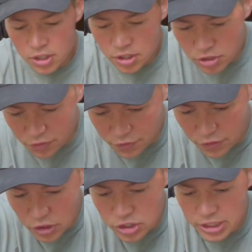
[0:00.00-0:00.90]
So
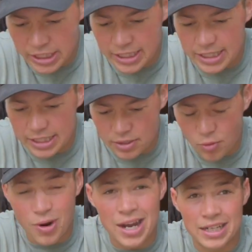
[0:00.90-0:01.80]
firstly,
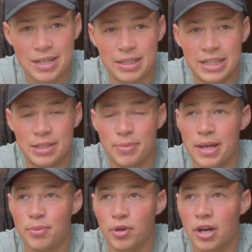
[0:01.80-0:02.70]
why did I need a bait
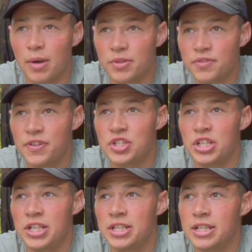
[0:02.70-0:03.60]
boat? I was
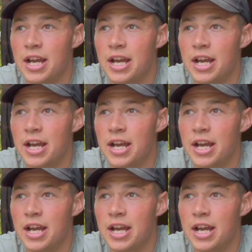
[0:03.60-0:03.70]
fishing